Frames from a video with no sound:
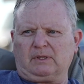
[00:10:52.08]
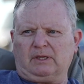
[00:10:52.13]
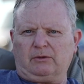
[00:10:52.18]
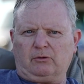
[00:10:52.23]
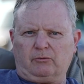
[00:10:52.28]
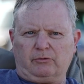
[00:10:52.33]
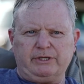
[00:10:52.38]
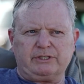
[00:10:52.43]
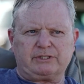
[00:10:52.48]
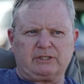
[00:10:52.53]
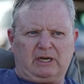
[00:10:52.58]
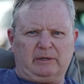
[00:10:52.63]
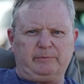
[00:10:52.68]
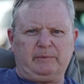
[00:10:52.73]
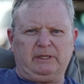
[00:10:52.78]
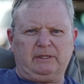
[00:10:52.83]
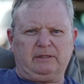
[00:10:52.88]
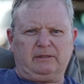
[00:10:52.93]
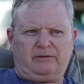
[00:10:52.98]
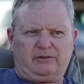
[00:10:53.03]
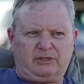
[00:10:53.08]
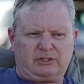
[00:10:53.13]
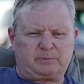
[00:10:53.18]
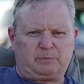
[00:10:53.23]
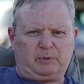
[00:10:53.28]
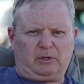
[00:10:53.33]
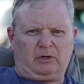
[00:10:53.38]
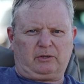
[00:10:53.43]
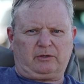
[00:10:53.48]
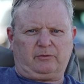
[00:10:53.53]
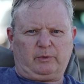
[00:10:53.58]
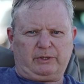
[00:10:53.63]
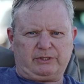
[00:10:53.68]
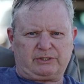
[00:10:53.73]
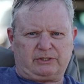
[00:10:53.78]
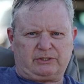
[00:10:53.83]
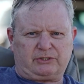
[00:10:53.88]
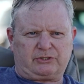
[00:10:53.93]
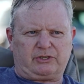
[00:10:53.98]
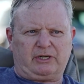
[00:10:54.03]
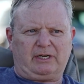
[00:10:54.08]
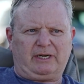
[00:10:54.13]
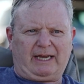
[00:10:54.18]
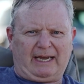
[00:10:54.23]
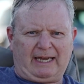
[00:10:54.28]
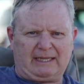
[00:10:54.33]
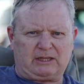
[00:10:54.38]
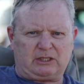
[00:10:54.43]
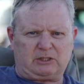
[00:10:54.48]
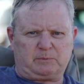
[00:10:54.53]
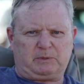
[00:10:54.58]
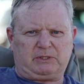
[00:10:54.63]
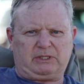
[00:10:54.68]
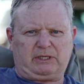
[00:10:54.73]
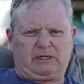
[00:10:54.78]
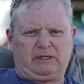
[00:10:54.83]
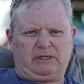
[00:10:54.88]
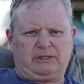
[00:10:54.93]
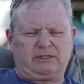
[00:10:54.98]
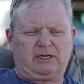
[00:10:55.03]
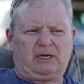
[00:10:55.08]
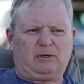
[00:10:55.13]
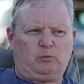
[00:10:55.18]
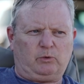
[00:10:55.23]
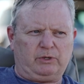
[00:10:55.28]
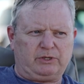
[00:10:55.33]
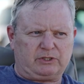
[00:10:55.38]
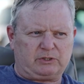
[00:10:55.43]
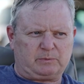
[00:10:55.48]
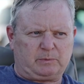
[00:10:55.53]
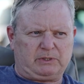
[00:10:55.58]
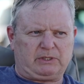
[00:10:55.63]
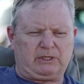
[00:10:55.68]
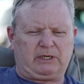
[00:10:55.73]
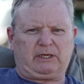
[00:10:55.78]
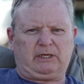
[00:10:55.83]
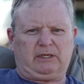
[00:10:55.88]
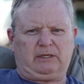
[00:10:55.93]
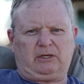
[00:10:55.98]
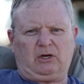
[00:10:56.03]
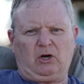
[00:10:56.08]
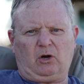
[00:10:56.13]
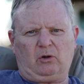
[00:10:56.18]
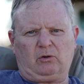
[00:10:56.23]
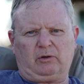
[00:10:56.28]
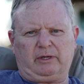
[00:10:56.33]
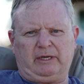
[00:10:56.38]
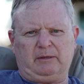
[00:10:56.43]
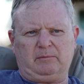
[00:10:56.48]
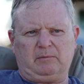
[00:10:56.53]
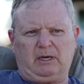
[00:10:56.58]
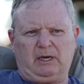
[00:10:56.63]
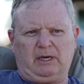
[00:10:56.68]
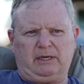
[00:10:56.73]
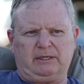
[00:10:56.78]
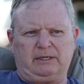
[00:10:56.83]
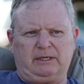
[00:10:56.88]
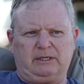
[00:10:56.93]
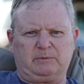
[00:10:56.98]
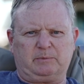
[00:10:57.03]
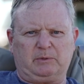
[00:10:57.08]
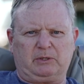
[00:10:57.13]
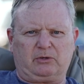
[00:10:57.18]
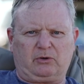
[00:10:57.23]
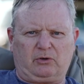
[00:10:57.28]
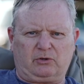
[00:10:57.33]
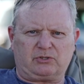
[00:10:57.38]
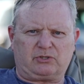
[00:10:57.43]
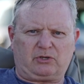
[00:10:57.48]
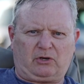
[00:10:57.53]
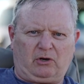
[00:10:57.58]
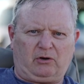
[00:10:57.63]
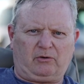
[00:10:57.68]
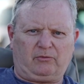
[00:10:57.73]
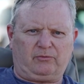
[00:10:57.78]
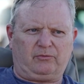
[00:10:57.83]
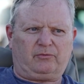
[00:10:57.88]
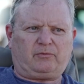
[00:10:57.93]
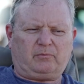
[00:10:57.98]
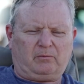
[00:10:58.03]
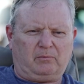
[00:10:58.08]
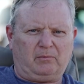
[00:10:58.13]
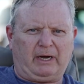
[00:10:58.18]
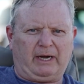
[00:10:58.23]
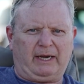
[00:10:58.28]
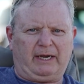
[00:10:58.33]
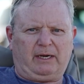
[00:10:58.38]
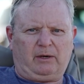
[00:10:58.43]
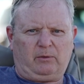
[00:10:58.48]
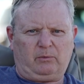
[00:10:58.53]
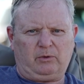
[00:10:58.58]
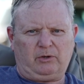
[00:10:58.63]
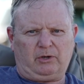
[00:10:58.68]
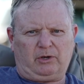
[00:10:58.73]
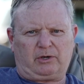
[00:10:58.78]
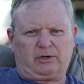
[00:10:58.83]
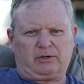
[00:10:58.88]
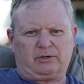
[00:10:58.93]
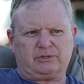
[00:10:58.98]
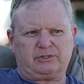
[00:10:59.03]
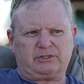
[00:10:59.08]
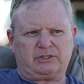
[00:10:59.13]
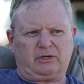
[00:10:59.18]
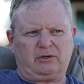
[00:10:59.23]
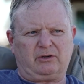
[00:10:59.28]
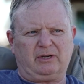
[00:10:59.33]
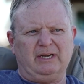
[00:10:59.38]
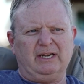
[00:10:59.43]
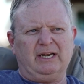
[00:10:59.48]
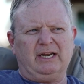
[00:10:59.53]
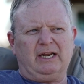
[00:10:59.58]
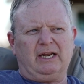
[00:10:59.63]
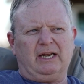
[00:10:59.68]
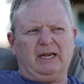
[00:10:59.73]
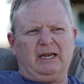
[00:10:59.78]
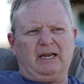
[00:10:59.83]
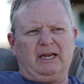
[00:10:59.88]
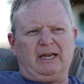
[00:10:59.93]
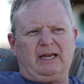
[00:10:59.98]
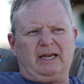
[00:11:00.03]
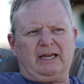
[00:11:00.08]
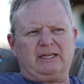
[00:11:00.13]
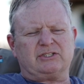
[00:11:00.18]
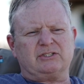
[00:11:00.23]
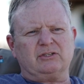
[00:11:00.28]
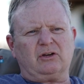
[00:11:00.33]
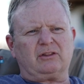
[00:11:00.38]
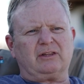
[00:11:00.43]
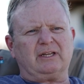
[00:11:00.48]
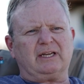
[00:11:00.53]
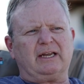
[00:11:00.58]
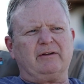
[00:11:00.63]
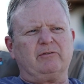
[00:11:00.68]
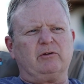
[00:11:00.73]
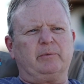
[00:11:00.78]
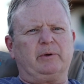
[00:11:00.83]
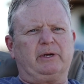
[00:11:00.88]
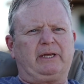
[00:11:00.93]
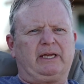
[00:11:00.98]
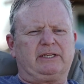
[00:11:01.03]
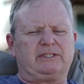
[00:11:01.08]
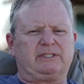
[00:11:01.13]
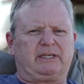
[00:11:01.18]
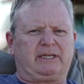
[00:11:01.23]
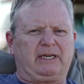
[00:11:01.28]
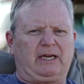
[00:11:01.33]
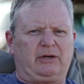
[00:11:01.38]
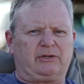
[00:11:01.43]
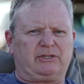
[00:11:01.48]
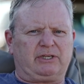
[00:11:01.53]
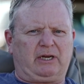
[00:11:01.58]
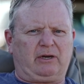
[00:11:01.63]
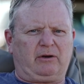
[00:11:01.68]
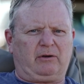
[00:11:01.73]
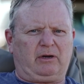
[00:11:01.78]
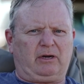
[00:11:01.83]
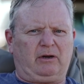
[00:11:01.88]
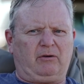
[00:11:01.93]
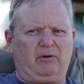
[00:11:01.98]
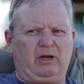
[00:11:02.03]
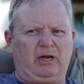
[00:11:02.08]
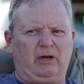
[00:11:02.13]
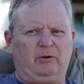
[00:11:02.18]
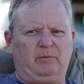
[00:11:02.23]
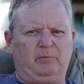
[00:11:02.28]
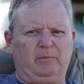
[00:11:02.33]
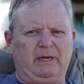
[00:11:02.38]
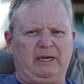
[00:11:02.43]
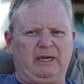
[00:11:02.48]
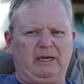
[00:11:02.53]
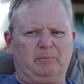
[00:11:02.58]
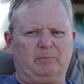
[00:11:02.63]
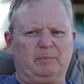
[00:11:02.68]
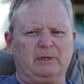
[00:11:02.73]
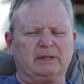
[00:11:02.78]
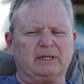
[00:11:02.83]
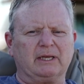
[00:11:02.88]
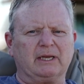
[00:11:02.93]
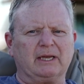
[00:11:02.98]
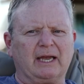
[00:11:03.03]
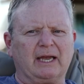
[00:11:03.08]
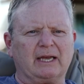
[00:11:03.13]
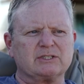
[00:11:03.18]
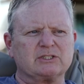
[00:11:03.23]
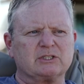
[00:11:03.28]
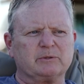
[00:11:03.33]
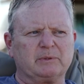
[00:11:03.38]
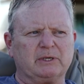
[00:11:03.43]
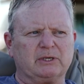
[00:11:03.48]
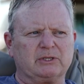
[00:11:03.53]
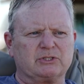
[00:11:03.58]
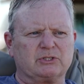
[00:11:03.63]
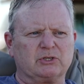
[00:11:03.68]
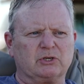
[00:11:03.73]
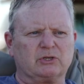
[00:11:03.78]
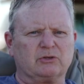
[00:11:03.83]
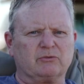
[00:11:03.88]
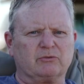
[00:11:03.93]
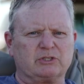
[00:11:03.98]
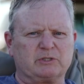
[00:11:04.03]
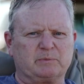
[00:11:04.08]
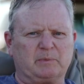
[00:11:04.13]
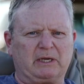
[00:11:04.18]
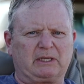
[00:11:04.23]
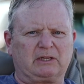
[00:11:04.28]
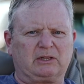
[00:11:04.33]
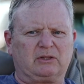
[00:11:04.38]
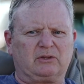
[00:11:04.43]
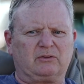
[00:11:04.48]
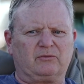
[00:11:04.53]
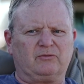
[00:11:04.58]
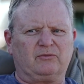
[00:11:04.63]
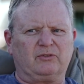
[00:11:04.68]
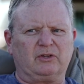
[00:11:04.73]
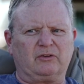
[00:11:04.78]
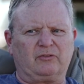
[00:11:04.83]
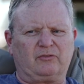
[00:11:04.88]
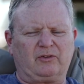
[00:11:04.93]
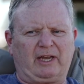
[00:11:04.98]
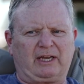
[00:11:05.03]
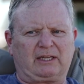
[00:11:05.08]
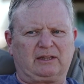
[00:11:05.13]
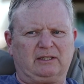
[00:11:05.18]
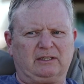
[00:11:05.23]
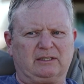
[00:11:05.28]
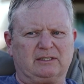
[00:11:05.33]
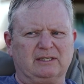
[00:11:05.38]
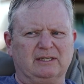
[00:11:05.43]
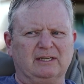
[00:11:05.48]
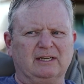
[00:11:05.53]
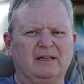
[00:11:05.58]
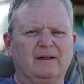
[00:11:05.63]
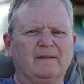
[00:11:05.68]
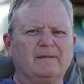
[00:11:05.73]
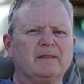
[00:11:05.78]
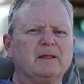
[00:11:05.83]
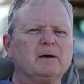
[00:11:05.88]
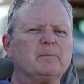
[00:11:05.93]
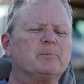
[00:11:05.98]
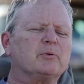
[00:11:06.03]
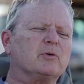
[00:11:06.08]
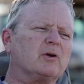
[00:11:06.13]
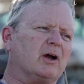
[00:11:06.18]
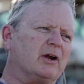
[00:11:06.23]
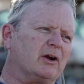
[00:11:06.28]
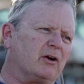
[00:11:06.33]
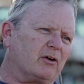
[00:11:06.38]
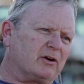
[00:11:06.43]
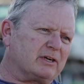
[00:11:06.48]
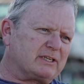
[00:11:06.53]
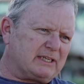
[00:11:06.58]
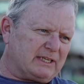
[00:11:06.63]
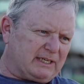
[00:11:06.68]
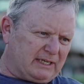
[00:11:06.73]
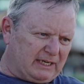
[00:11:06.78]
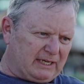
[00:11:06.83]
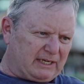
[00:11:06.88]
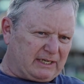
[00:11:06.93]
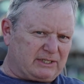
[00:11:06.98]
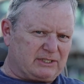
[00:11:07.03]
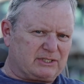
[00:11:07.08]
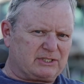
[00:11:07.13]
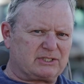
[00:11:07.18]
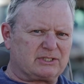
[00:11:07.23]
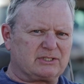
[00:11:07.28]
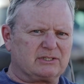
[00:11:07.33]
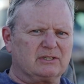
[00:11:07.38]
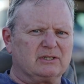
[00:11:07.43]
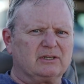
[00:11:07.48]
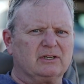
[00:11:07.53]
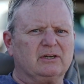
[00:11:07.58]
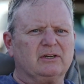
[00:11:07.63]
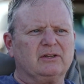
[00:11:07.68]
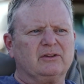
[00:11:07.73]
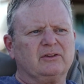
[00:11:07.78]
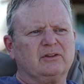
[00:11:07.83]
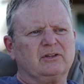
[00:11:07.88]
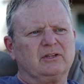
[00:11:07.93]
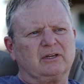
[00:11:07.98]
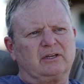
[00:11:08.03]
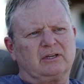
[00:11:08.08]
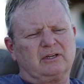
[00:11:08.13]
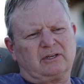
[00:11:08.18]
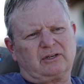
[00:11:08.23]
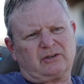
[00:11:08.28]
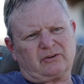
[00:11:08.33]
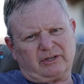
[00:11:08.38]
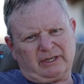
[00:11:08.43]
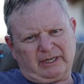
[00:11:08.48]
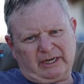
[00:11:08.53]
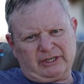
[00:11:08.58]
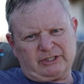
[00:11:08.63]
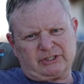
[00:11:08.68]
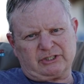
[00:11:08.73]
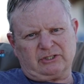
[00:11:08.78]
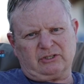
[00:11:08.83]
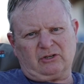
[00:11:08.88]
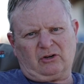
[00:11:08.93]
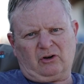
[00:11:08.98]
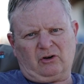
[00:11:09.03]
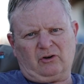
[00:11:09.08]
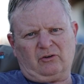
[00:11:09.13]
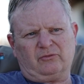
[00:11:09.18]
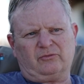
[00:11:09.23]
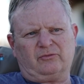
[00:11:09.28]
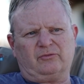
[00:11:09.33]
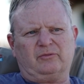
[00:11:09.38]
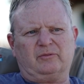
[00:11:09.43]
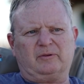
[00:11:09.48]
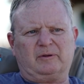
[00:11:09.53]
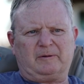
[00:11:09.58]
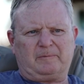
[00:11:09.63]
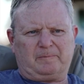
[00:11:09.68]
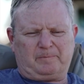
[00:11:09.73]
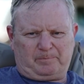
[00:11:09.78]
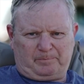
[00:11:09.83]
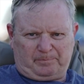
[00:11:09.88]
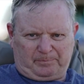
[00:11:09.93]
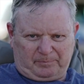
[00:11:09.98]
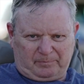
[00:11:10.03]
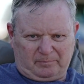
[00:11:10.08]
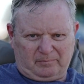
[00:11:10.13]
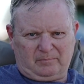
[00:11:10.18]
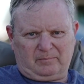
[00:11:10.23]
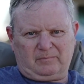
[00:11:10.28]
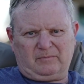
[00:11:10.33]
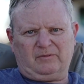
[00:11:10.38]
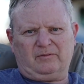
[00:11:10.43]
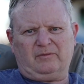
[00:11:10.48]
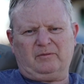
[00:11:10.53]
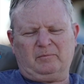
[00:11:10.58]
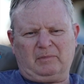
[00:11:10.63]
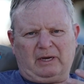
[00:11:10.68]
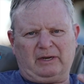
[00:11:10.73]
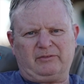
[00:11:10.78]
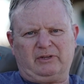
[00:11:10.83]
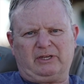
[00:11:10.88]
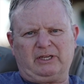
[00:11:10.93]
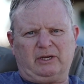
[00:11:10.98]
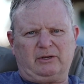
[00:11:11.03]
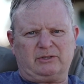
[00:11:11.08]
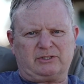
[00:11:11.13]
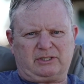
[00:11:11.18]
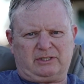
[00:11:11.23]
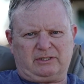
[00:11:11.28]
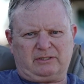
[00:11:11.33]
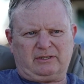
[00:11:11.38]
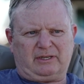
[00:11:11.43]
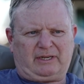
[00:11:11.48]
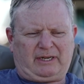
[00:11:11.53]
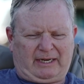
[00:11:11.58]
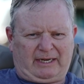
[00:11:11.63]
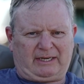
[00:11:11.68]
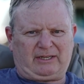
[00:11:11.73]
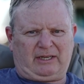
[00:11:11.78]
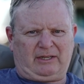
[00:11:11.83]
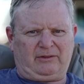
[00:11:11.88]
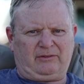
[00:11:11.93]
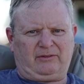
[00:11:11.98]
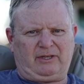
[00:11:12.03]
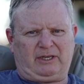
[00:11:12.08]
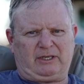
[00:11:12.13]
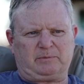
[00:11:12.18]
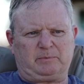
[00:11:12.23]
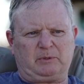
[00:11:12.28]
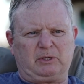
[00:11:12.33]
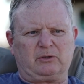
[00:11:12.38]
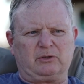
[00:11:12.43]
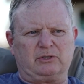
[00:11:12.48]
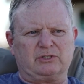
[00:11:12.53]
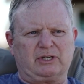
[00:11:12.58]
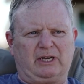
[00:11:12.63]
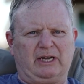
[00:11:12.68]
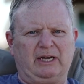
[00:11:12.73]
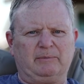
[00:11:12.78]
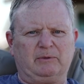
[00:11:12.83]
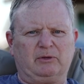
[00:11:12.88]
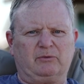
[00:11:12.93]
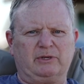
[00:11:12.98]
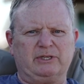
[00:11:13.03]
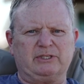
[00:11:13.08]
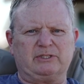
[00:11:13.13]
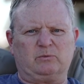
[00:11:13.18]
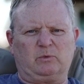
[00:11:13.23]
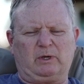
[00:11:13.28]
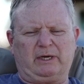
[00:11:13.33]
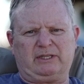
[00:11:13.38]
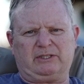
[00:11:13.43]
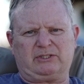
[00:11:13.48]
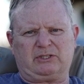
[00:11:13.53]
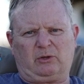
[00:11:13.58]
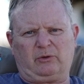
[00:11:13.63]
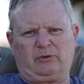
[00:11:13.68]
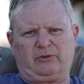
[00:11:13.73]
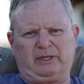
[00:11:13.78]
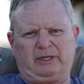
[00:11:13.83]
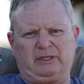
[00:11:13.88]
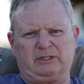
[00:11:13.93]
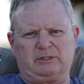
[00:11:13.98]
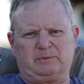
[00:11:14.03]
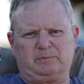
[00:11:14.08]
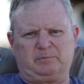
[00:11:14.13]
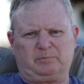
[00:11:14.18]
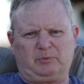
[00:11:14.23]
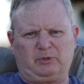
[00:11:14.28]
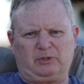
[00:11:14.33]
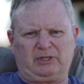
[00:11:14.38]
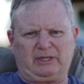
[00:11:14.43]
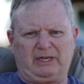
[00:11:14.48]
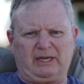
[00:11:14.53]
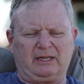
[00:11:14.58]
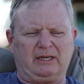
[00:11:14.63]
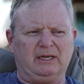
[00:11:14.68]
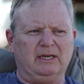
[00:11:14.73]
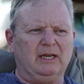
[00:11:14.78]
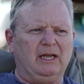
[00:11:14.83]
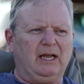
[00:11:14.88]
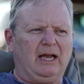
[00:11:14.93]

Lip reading: The reason I'm in this part of Western Australia at this particular time with this particular goal in mind is because of my work. So it's not that everybody has to kowtow around me, but has to be a certain respect for the fact that the priority is the creation of my videos and things, because I am the reason why this whole thing is put together.